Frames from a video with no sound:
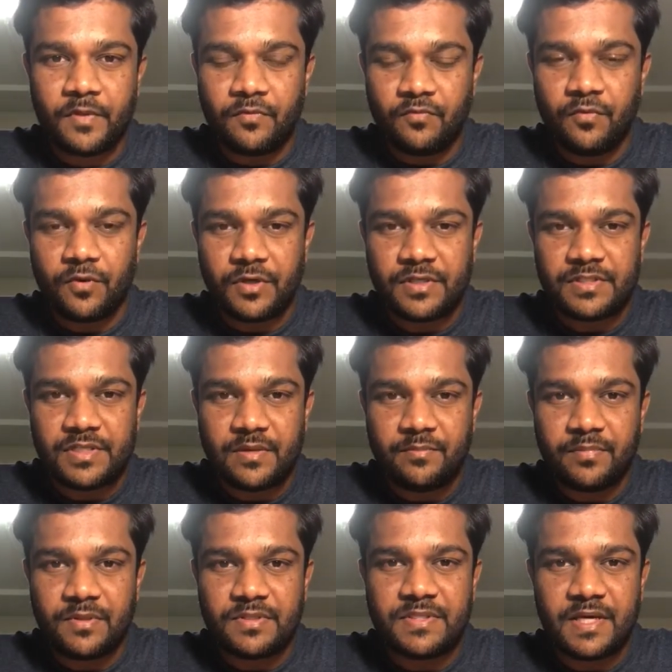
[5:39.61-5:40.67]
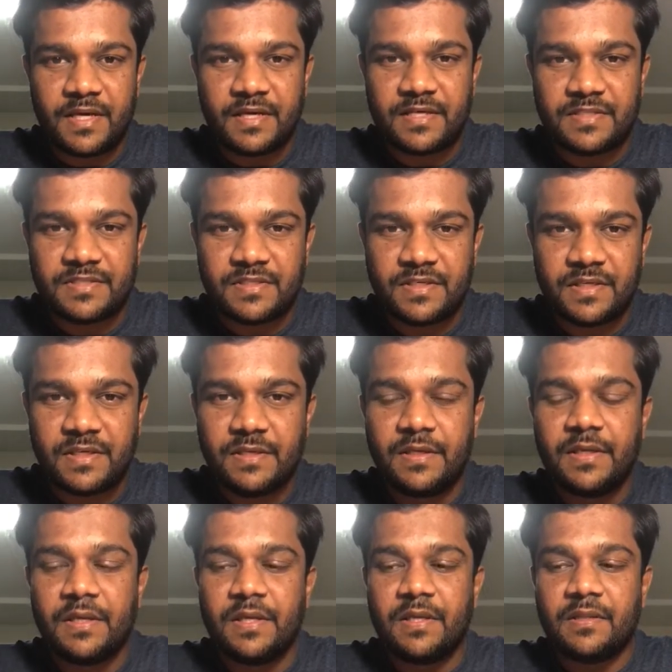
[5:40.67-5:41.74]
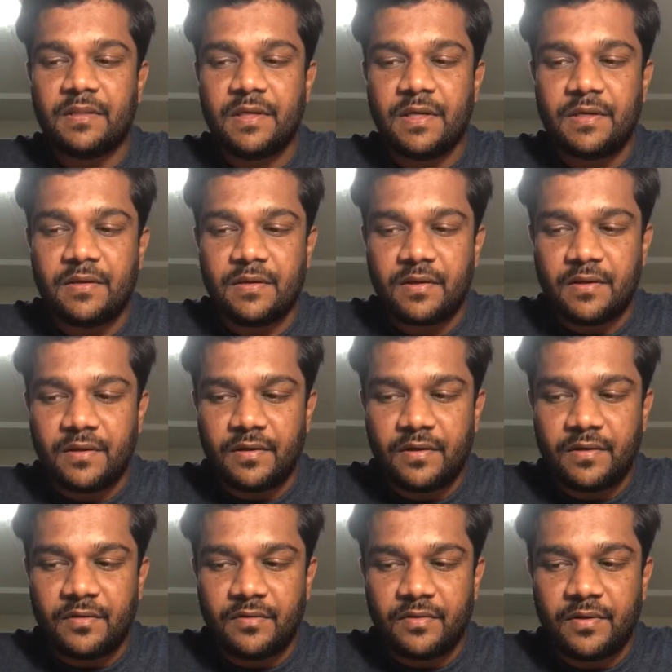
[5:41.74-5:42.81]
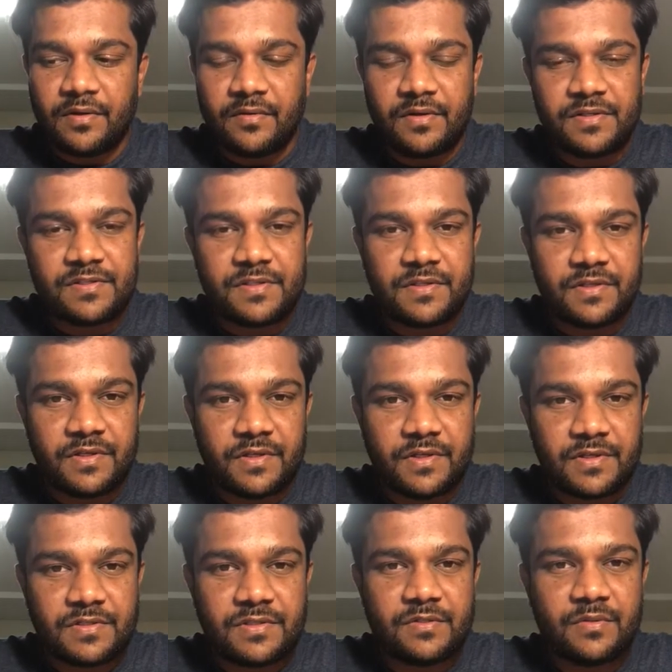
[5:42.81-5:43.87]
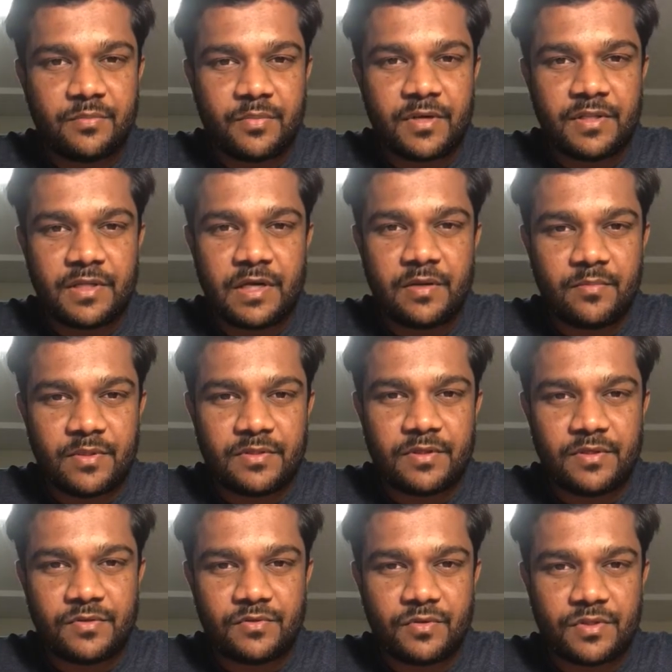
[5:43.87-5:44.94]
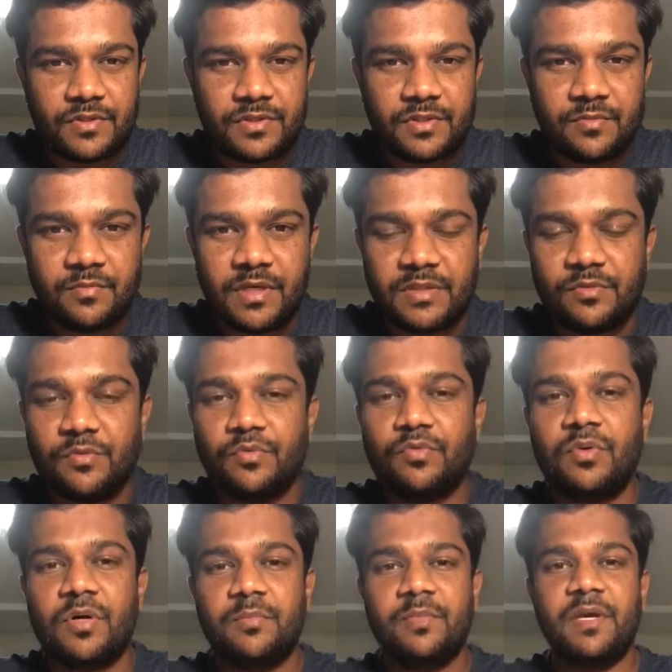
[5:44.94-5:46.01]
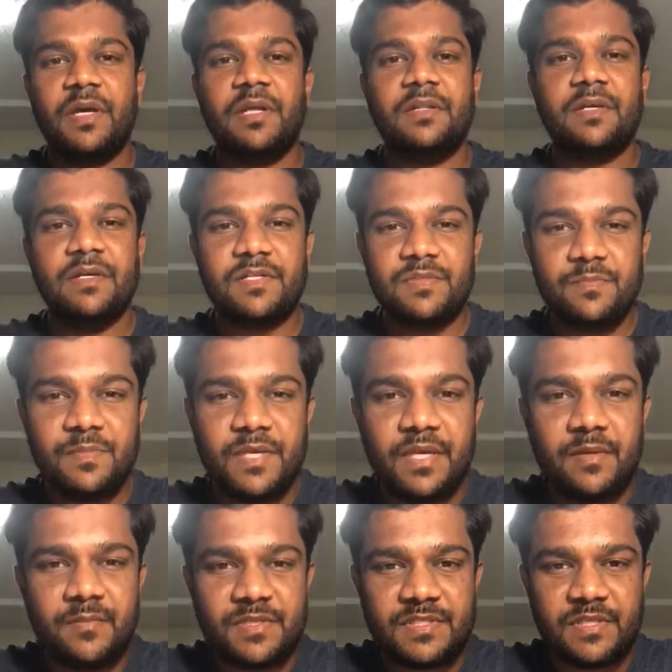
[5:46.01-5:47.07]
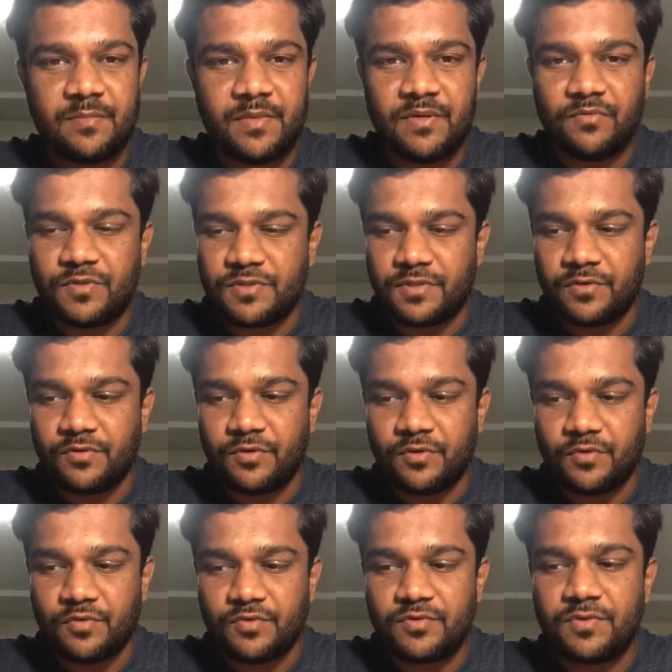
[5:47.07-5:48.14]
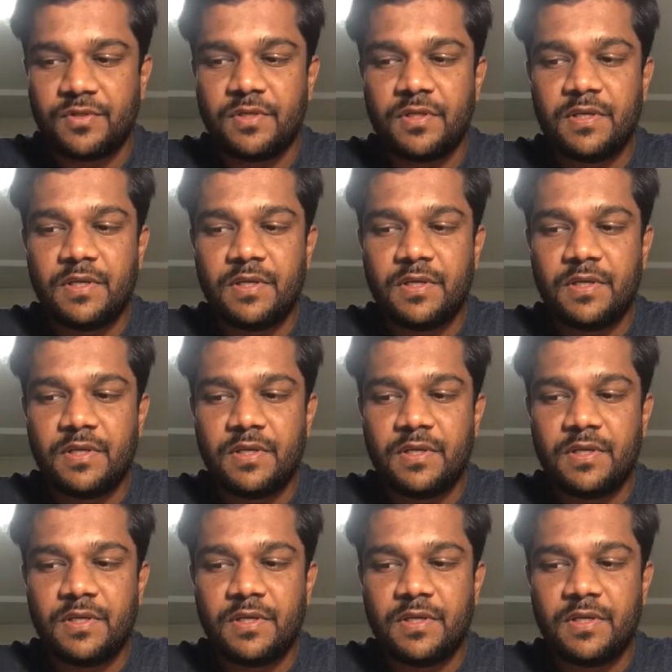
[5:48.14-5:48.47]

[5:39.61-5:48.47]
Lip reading: For examples, I can say that in recent years, the Pradhan Mantri Surakshit Matrutva Abhiyan, that is PMSMA, was introduced.